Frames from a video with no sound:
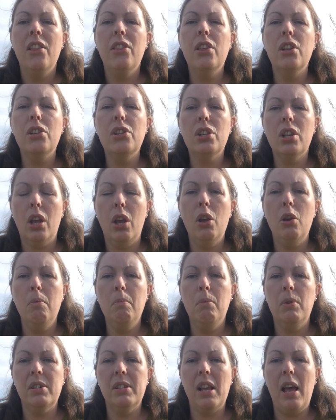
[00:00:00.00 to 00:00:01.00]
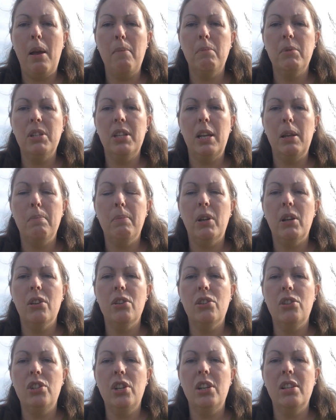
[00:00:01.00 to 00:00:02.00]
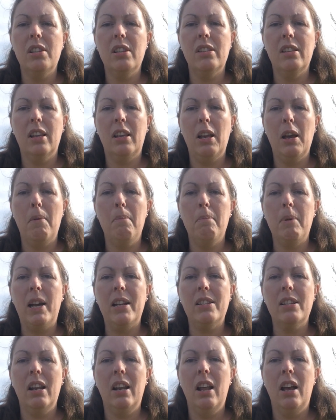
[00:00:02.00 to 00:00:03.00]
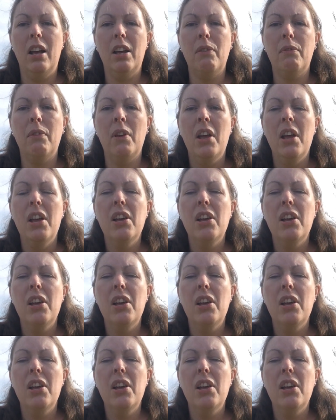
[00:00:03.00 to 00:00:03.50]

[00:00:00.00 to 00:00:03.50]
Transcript: the tomb was empty because Jesus had come back to life.